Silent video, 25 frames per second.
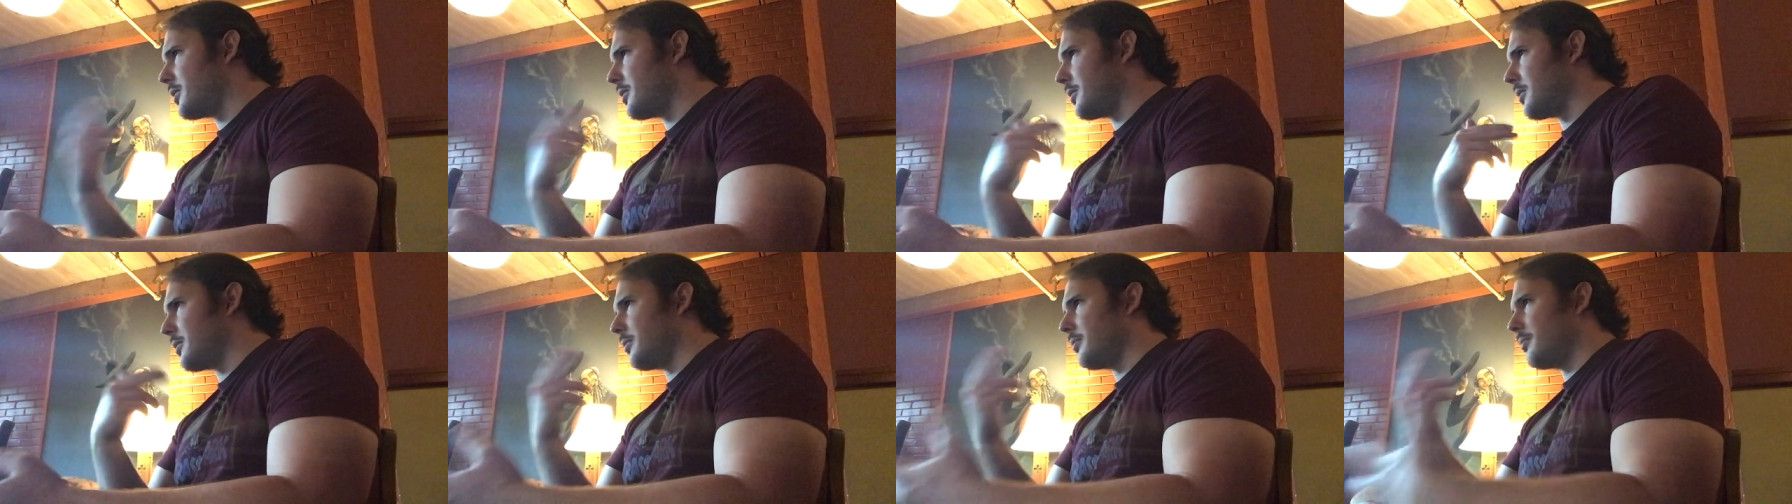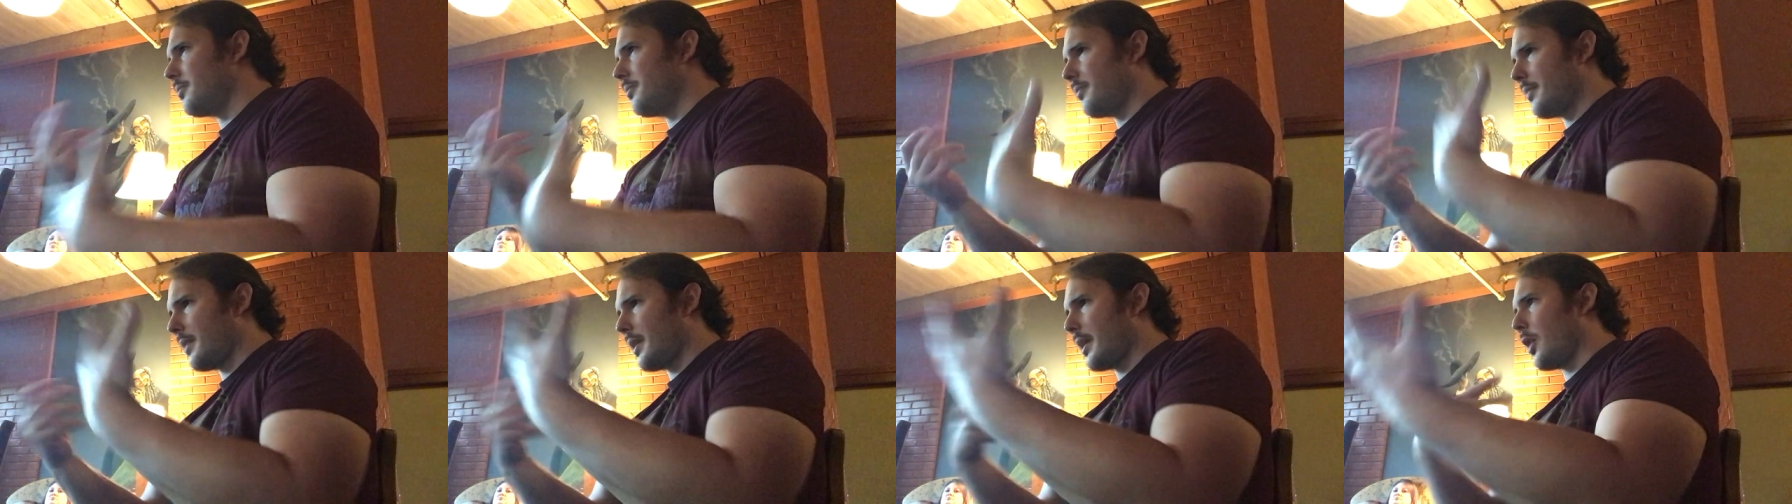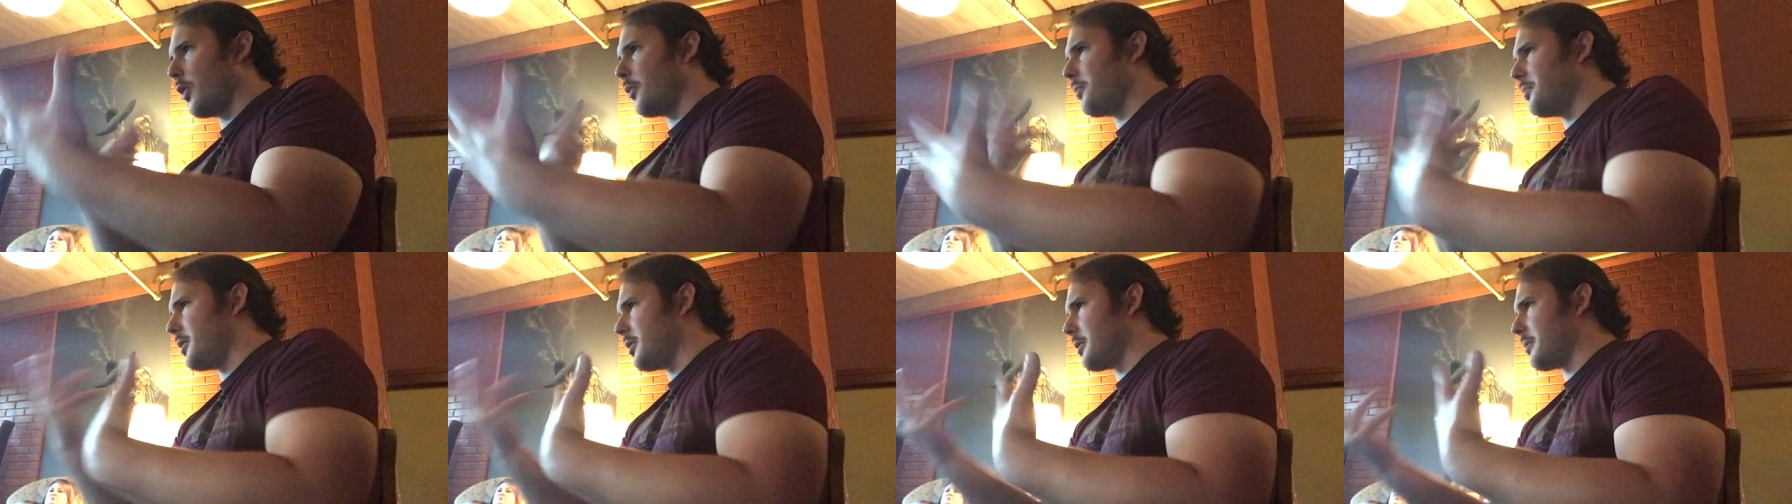to
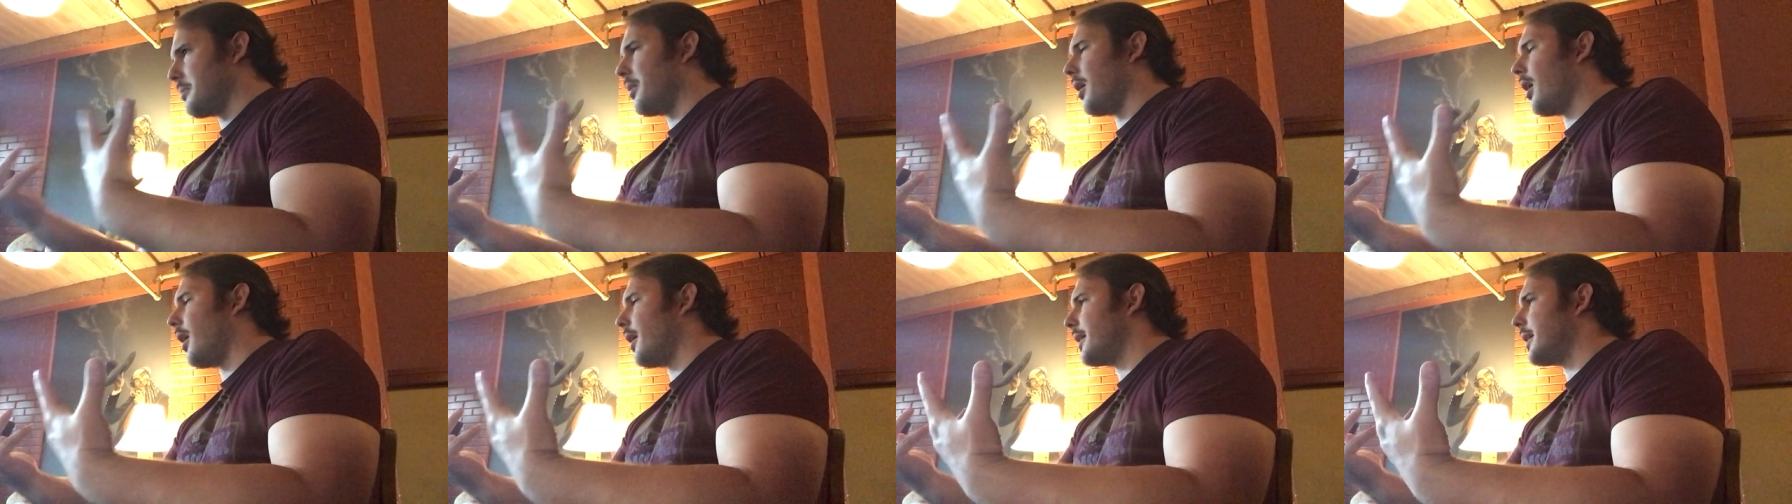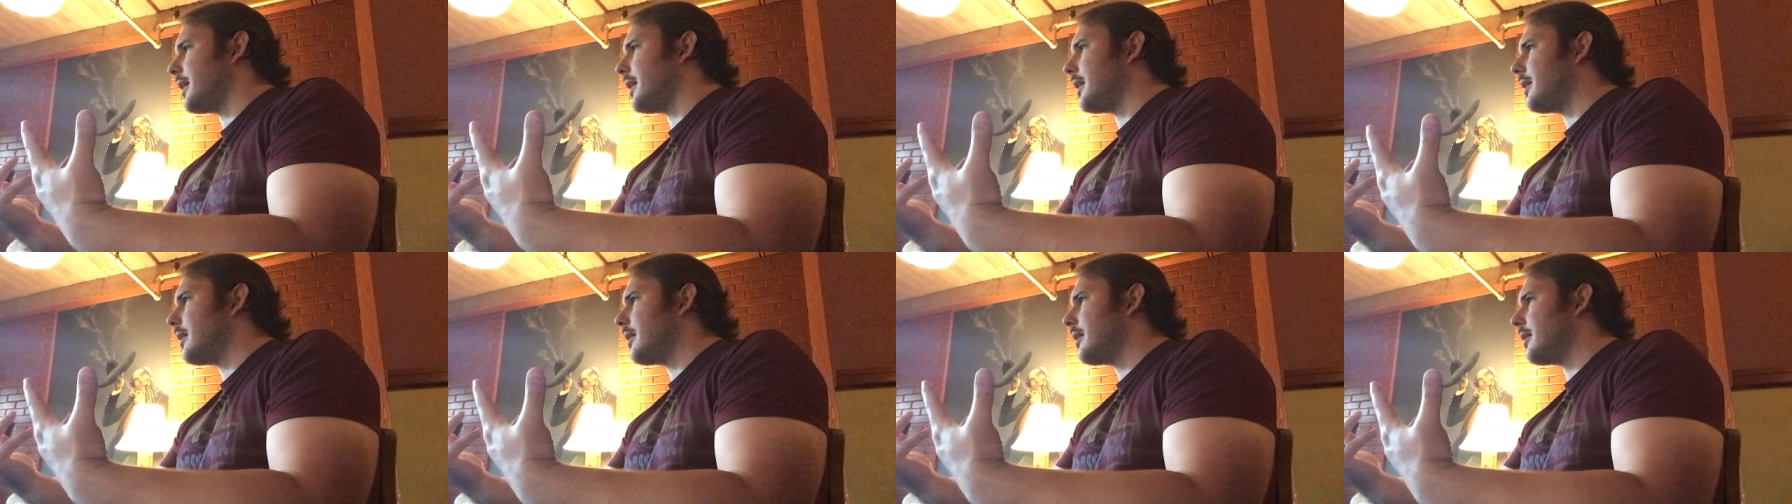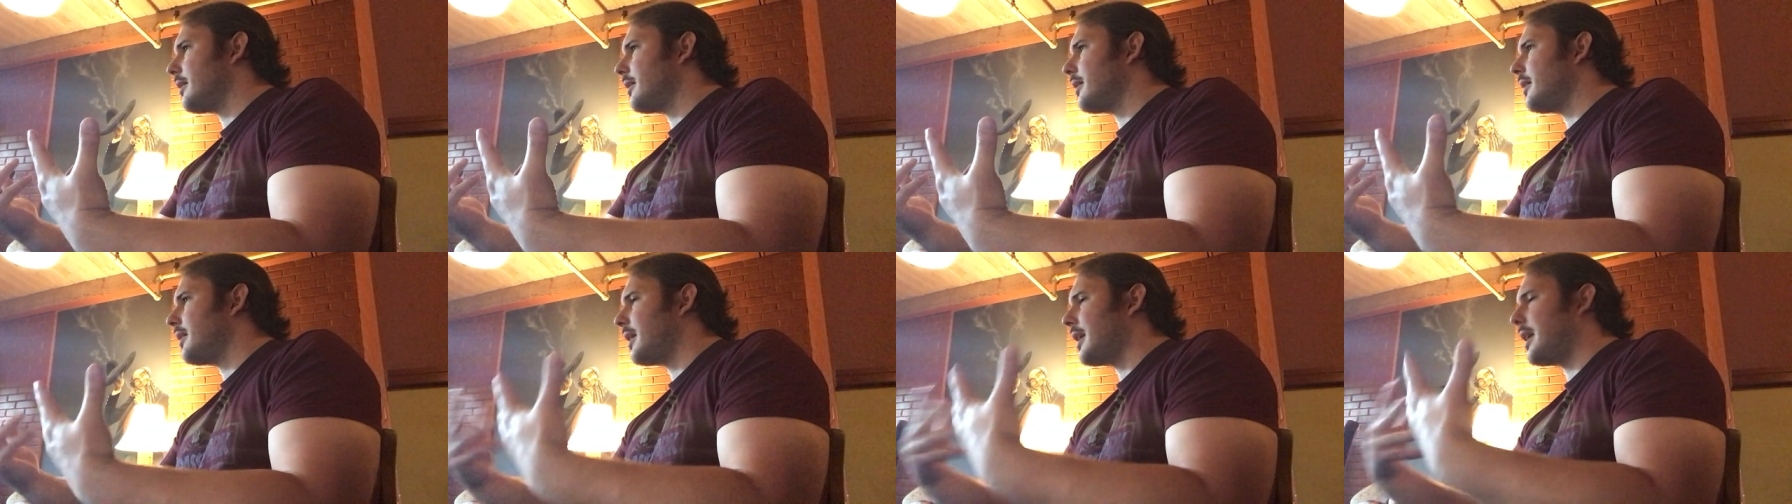help your body
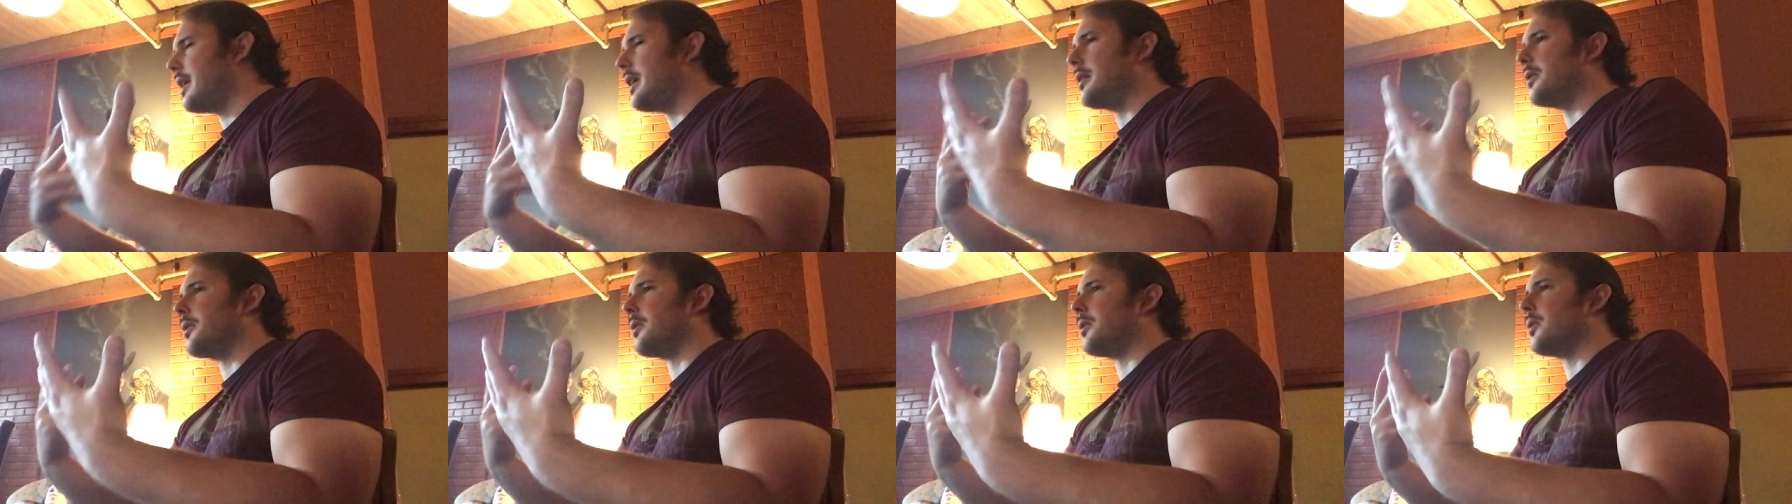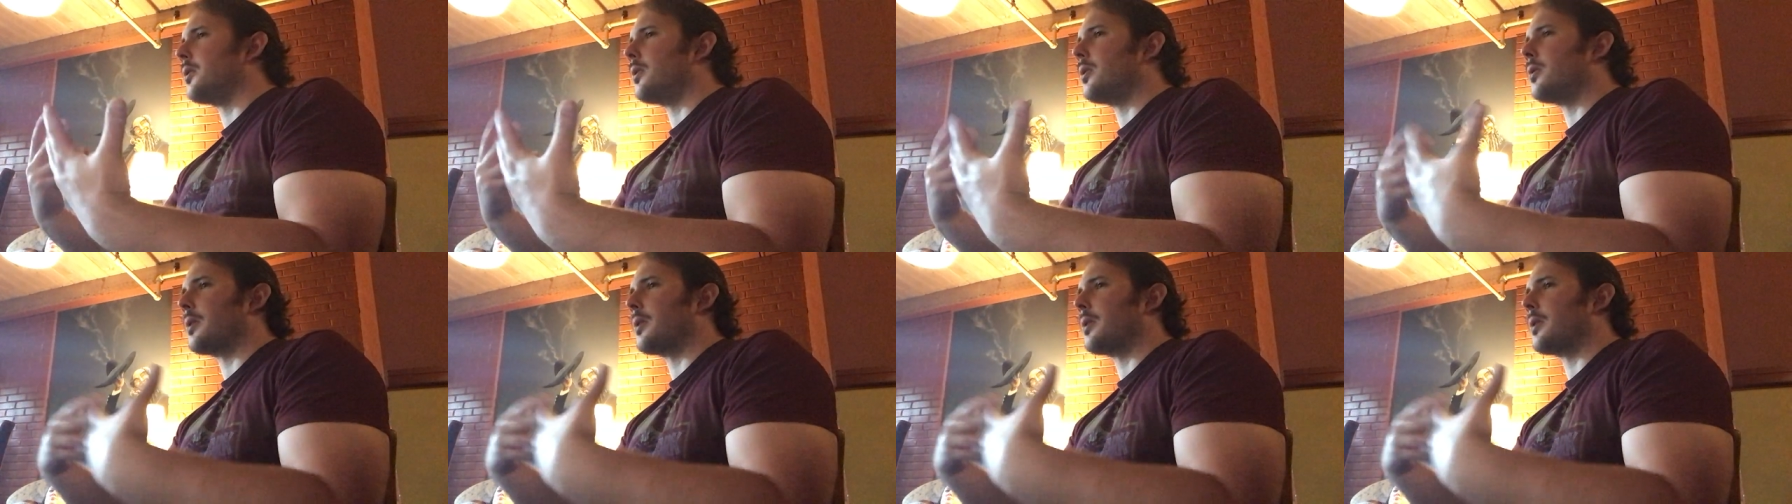heal